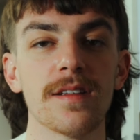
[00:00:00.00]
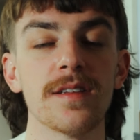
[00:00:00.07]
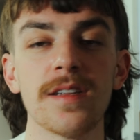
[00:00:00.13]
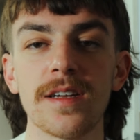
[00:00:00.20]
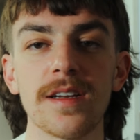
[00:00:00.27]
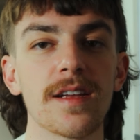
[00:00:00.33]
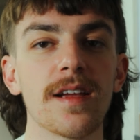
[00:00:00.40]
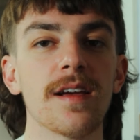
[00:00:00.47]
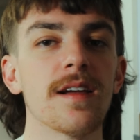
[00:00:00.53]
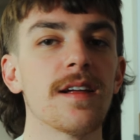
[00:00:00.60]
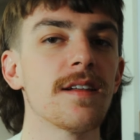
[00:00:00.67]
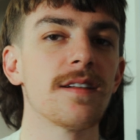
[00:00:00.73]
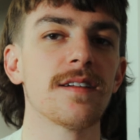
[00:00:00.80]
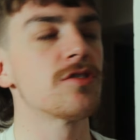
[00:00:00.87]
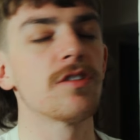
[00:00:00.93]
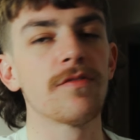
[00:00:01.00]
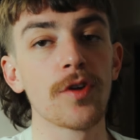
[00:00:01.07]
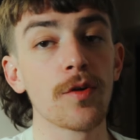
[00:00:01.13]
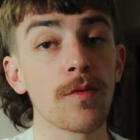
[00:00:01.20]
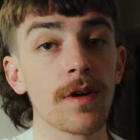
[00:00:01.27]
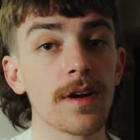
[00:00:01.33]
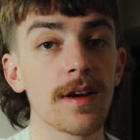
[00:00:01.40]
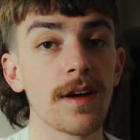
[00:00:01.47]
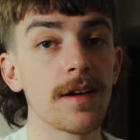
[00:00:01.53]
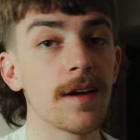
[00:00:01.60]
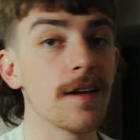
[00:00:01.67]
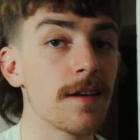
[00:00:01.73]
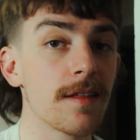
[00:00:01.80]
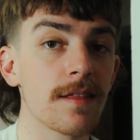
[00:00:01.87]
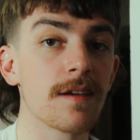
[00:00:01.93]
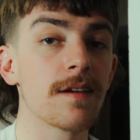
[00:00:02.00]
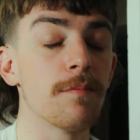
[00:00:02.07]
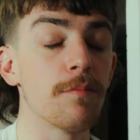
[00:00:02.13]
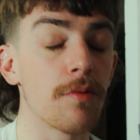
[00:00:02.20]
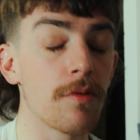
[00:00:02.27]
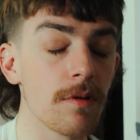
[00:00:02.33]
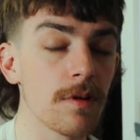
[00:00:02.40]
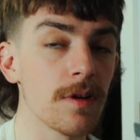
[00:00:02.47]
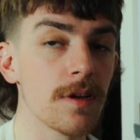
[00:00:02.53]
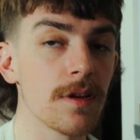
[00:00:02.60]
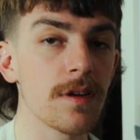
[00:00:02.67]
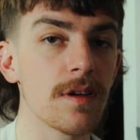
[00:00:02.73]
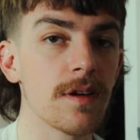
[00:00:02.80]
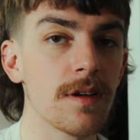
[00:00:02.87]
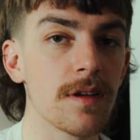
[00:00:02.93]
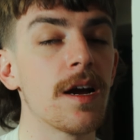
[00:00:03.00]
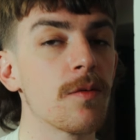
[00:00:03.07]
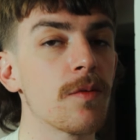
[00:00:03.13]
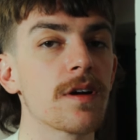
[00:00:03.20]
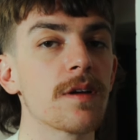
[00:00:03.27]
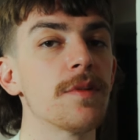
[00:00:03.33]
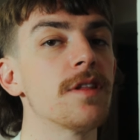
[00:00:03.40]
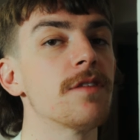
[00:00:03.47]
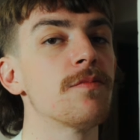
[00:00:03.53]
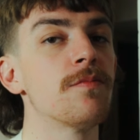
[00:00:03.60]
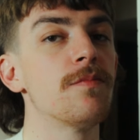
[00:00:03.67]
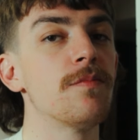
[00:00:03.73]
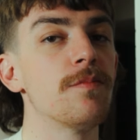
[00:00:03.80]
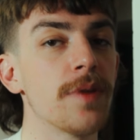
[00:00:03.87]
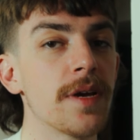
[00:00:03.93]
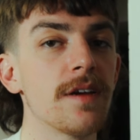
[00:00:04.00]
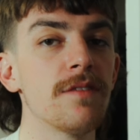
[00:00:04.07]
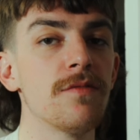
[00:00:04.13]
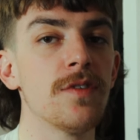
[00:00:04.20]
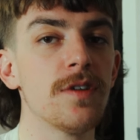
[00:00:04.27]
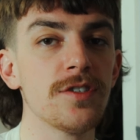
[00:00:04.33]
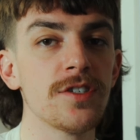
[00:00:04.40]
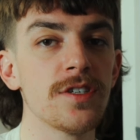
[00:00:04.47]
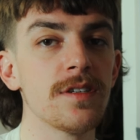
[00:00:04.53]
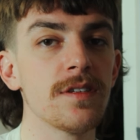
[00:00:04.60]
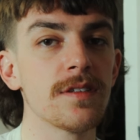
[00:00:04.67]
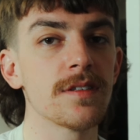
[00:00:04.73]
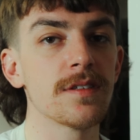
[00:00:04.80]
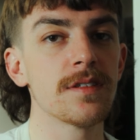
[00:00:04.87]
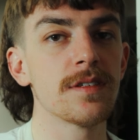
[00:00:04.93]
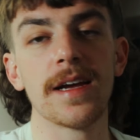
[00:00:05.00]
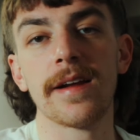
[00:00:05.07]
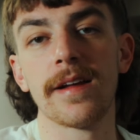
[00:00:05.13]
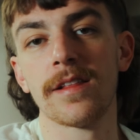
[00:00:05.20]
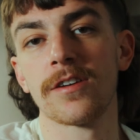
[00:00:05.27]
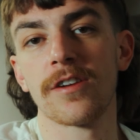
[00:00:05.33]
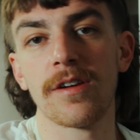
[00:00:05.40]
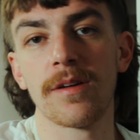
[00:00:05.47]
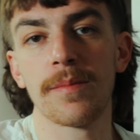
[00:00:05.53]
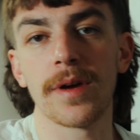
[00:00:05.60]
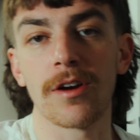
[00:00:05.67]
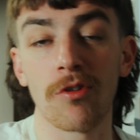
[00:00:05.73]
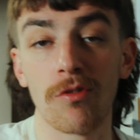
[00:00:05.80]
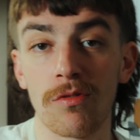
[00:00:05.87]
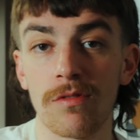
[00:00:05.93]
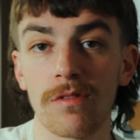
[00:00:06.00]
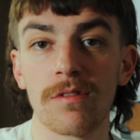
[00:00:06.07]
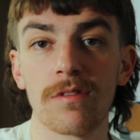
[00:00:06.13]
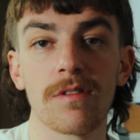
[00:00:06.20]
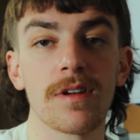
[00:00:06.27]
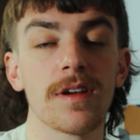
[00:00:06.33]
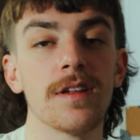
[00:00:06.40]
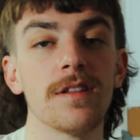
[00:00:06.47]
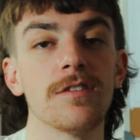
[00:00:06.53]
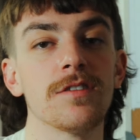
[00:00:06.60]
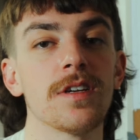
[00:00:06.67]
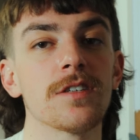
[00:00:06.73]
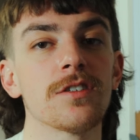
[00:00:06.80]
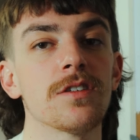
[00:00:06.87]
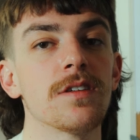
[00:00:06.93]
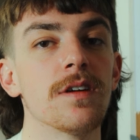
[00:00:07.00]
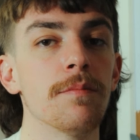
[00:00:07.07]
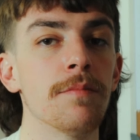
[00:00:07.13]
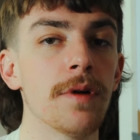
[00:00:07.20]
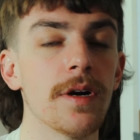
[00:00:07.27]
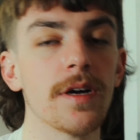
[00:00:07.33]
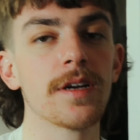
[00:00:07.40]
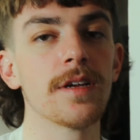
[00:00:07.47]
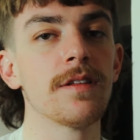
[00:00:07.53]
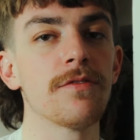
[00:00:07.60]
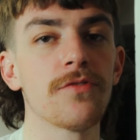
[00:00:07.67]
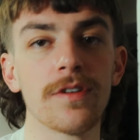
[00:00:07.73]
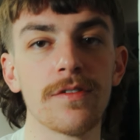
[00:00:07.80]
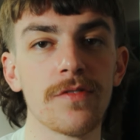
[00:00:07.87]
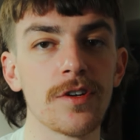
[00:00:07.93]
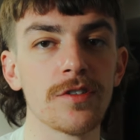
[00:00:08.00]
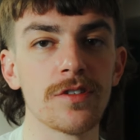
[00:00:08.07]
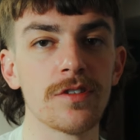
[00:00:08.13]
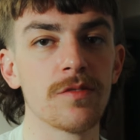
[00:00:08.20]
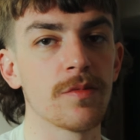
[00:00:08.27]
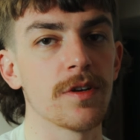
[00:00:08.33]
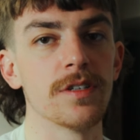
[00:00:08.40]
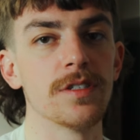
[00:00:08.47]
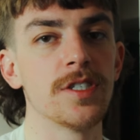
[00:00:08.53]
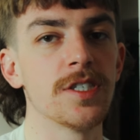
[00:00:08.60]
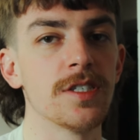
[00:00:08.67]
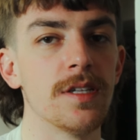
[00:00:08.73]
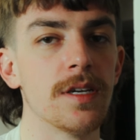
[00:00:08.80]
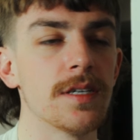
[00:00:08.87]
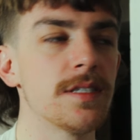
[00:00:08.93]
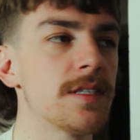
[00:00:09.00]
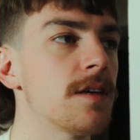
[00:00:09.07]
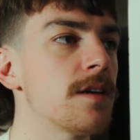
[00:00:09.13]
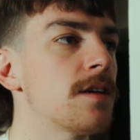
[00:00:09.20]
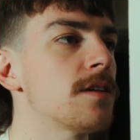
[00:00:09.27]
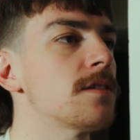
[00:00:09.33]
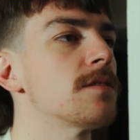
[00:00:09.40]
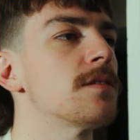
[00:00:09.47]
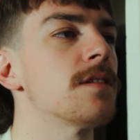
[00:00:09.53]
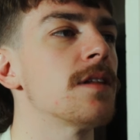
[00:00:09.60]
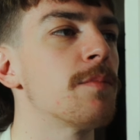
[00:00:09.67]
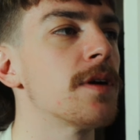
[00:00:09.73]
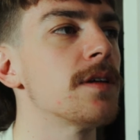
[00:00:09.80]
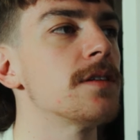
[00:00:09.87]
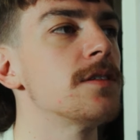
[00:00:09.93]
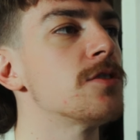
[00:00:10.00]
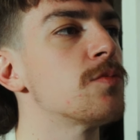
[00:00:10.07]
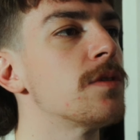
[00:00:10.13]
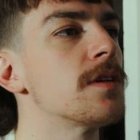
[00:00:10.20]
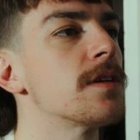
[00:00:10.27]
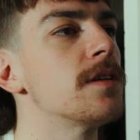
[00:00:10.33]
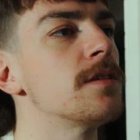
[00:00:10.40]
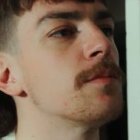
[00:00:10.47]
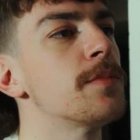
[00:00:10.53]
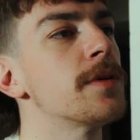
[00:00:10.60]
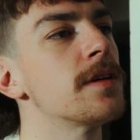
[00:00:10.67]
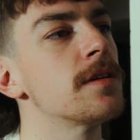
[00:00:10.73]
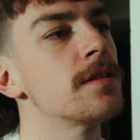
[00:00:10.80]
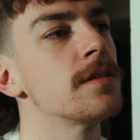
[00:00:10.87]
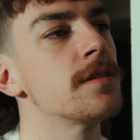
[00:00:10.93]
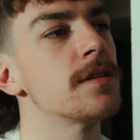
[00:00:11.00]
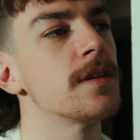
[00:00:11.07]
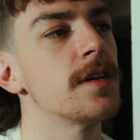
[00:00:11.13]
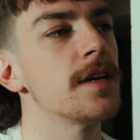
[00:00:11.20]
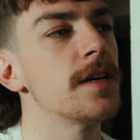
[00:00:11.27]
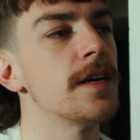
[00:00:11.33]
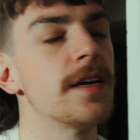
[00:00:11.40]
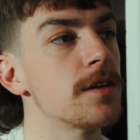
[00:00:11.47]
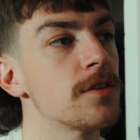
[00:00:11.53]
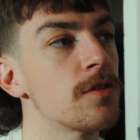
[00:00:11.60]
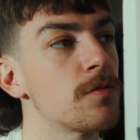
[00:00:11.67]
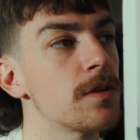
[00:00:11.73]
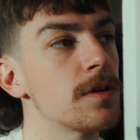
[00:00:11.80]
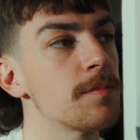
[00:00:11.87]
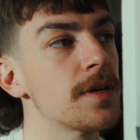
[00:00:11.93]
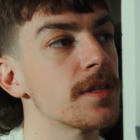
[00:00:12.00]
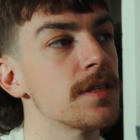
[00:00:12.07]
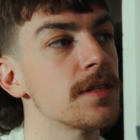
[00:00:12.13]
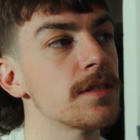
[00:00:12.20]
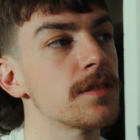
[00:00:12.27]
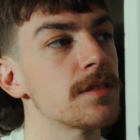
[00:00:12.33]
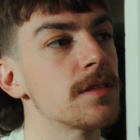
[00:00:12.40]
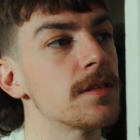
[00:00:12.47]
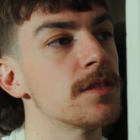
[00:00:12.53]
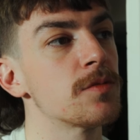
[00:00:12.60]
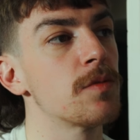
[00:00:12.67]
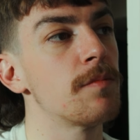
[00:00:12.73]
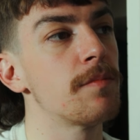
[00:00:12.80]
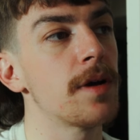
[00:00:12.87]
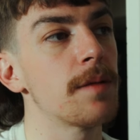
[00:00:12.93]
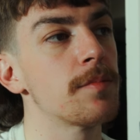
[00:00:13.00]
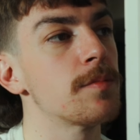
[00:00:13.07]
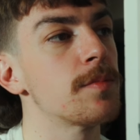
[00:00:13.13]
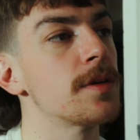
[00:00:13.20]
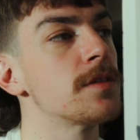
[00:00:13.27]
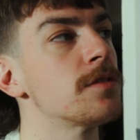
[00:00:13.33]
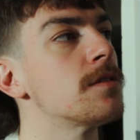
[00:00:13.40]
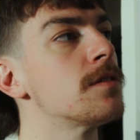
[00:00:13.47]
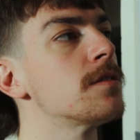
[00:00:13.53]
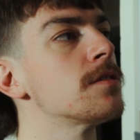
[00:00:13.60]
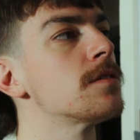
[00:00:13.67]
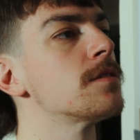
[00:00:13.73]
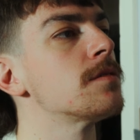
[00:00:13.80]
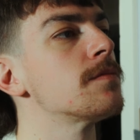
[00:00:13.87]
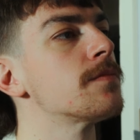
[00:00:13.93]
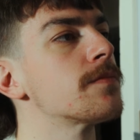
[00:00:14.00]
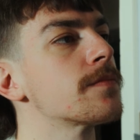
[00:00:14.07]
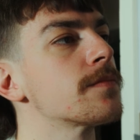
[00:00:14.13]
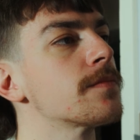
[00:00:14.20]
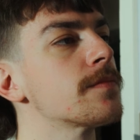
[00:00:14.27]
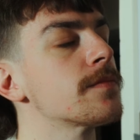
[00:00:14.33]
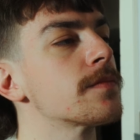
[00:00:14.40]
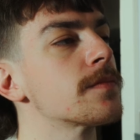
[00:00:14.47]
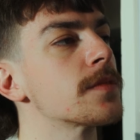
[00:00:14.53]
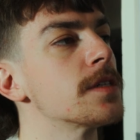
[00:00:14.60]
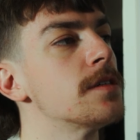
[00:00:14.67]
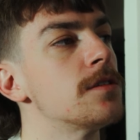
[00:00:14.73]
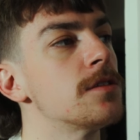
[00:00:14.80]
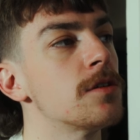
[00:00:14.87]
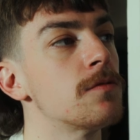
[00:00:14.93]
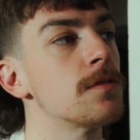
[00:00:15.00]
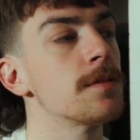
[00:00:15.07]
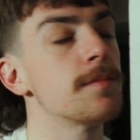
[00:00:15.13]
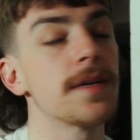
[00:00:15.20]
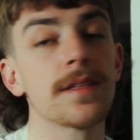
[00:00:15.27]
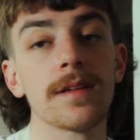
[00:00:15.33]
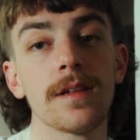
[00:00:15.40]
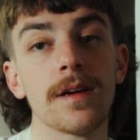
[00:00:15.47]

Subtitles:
did it again. So if you're working on anything important, I recommend the paid version. And I looked it up on Google, and there's actually a bug in the free version where it just does that. They probably just want to get you paid. Don't worry about this. This won't pop up on yours. Don't worry about the